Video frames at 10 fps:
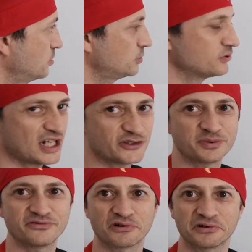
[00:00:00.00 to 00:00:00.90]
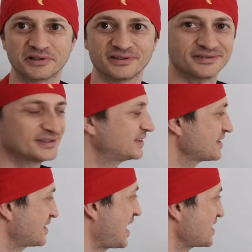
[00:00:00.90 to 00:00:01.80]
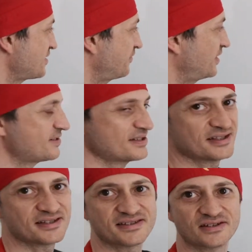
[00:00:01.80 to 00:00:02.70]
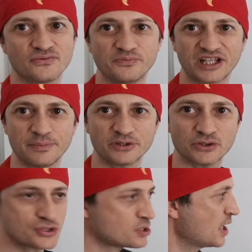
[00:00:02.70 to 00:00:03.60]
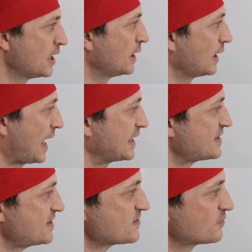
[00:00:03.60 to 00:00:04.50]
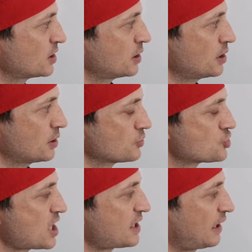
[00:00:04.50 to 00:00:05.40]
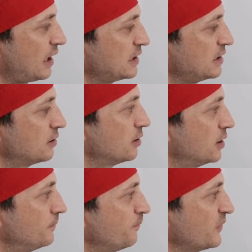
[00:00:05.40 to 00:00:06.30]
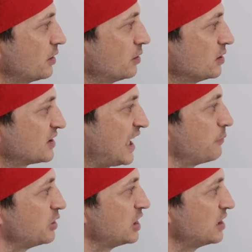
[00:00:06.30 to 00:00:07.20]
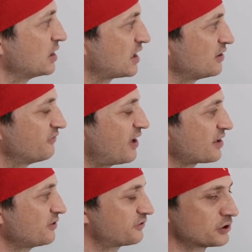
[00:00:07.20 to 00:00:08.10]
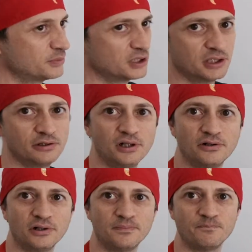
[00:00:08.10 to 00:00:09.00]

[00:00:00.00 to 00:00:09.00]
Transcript: you can't be wrong. This last phase is at room temperature, and this is generally it can vary from a